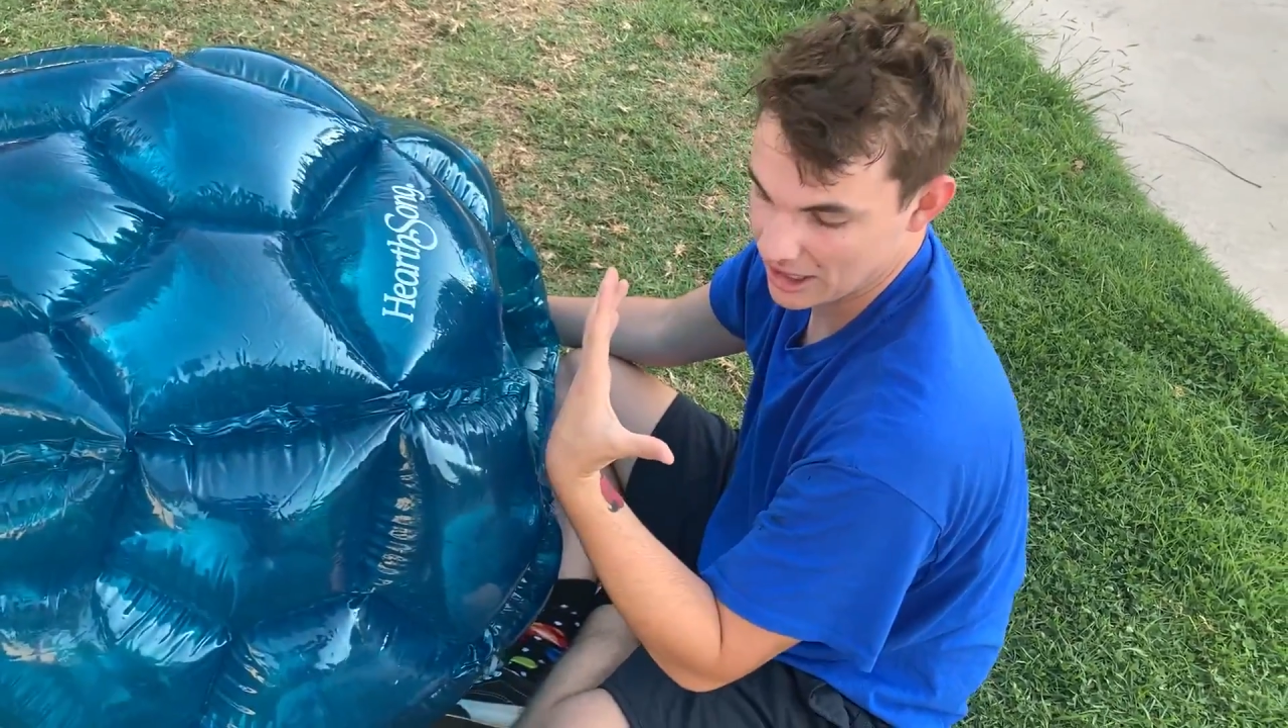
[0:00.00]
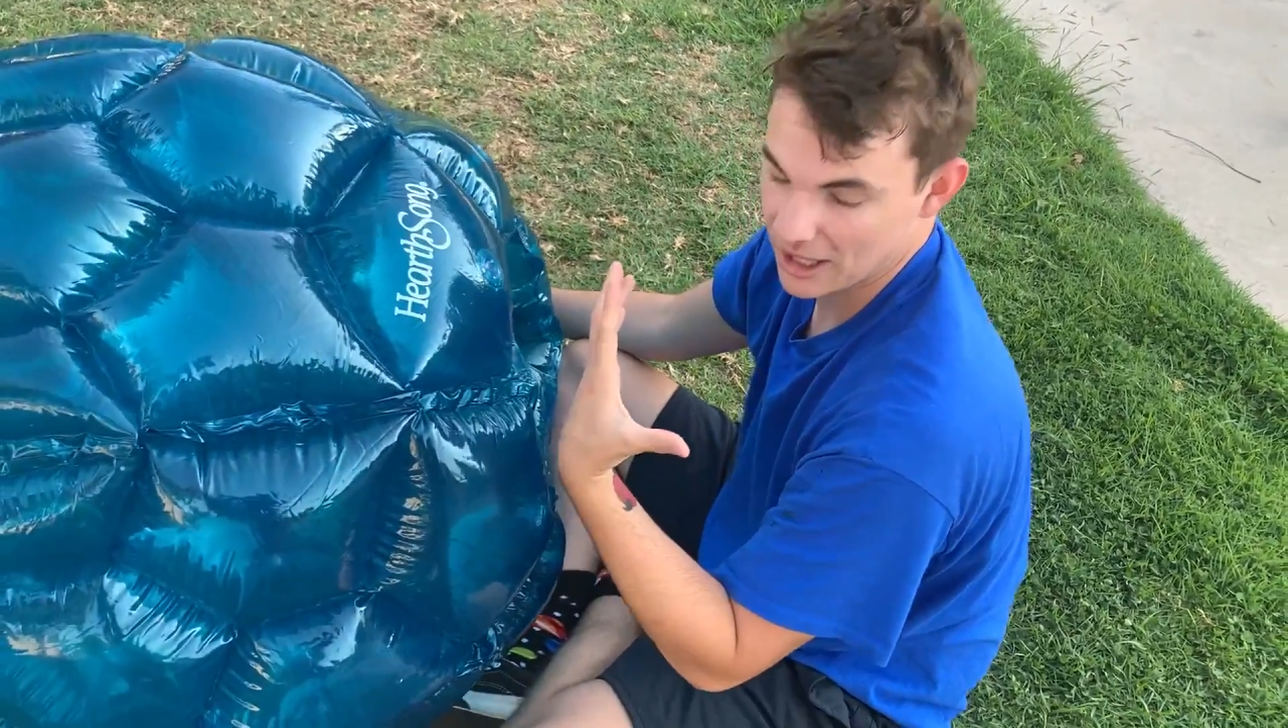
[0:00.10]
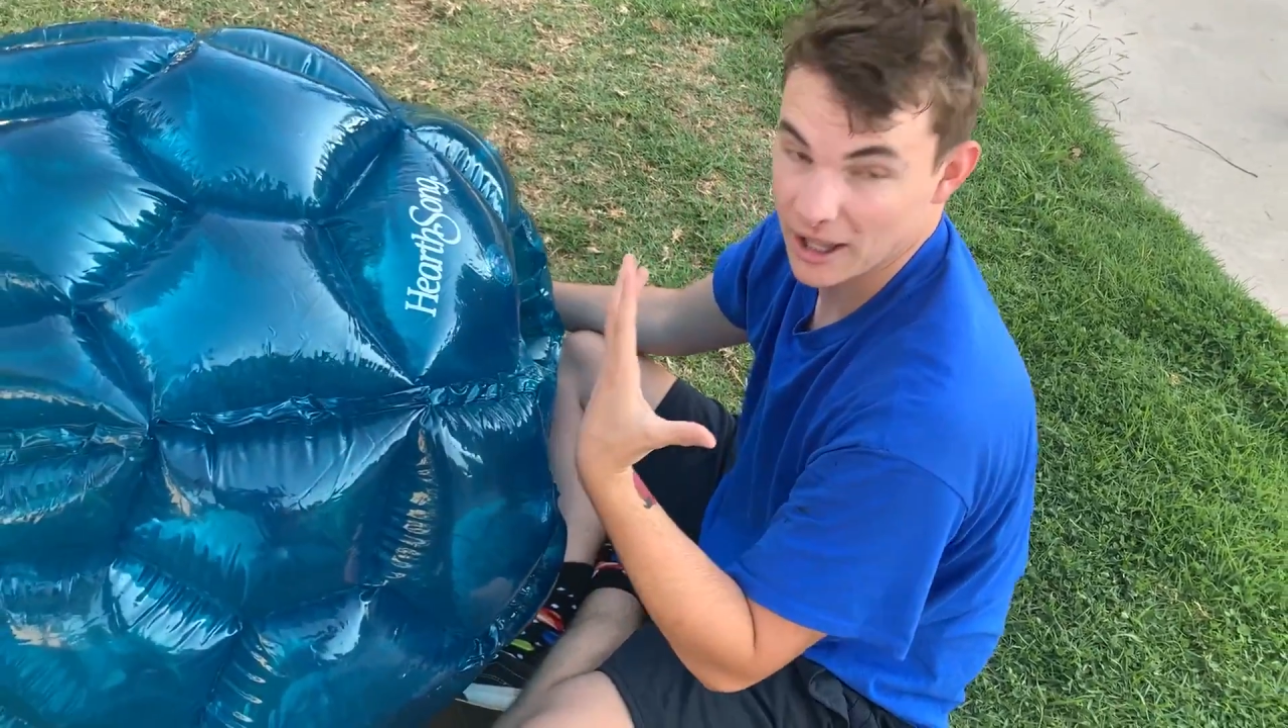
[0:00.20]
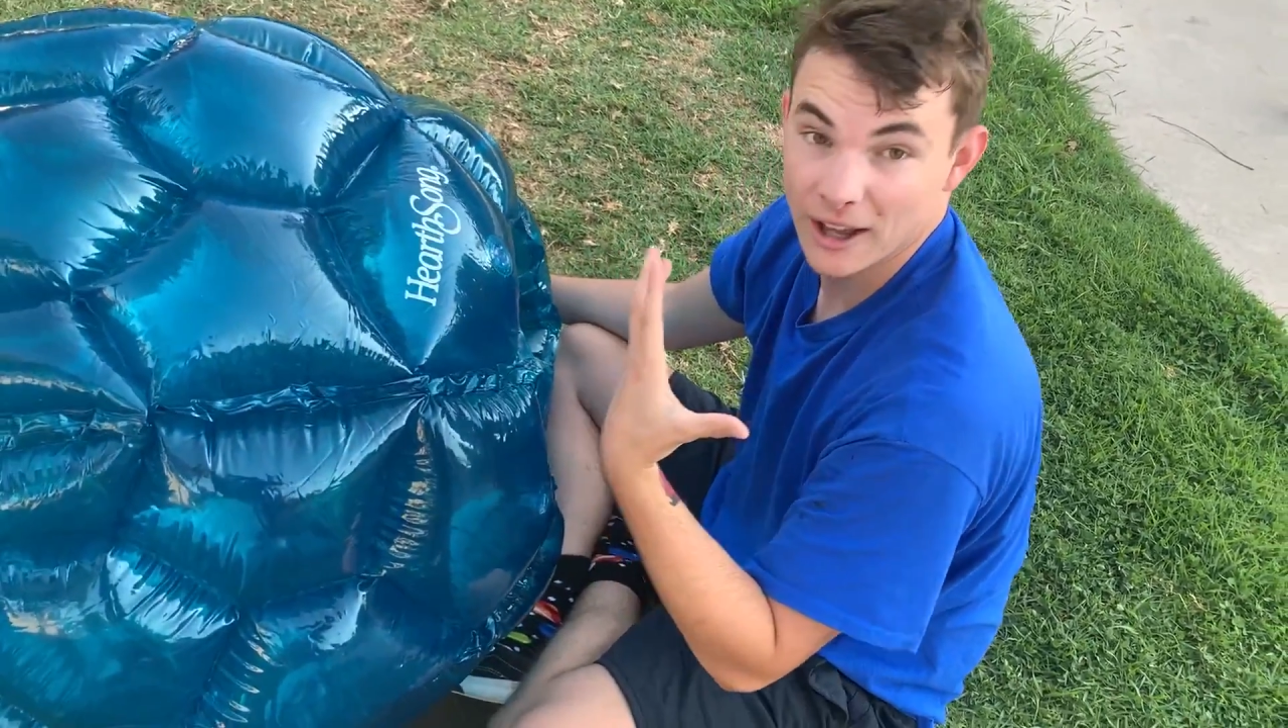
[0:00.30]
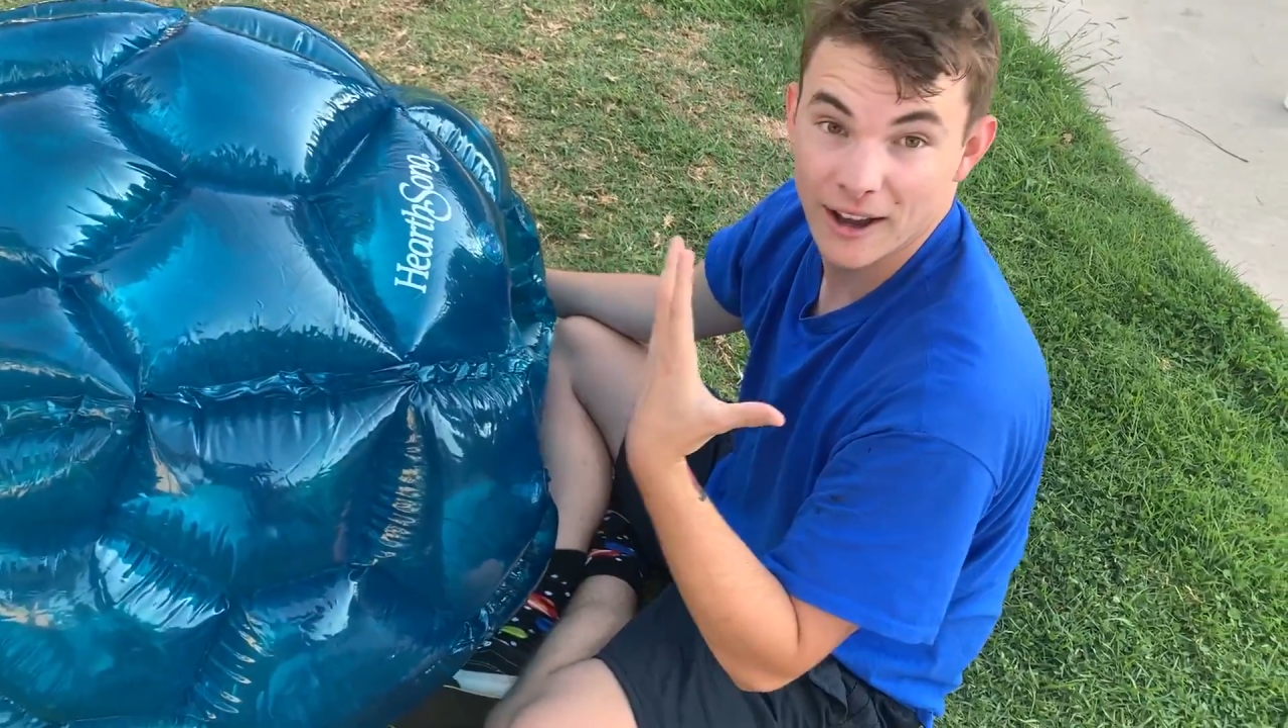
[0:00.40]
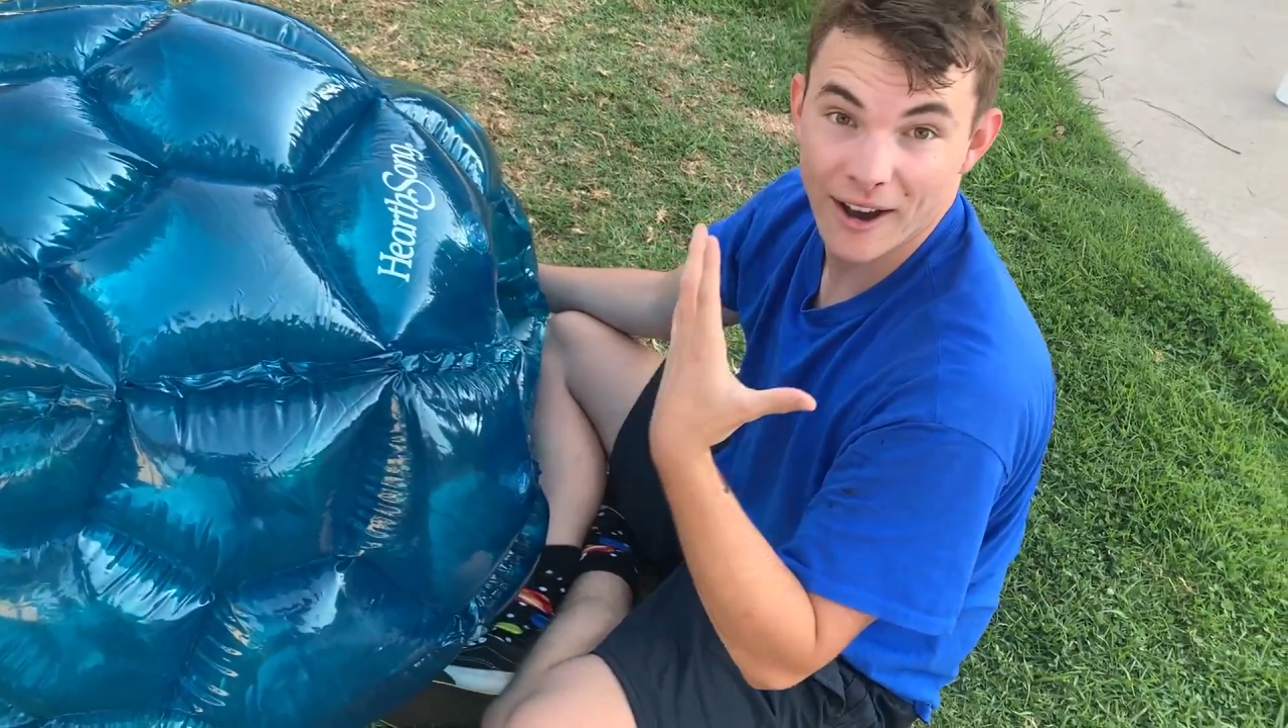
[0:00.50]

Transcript: legit.